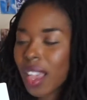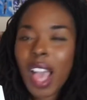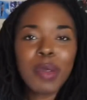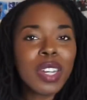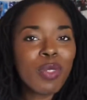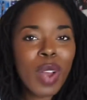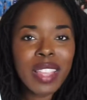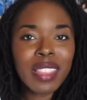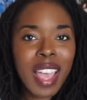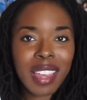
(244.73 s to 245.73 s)
I'm going to
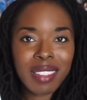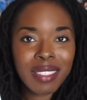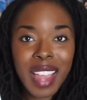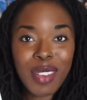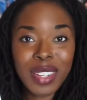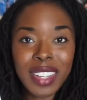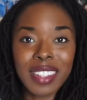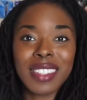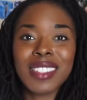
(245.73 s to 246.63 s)
write that down here.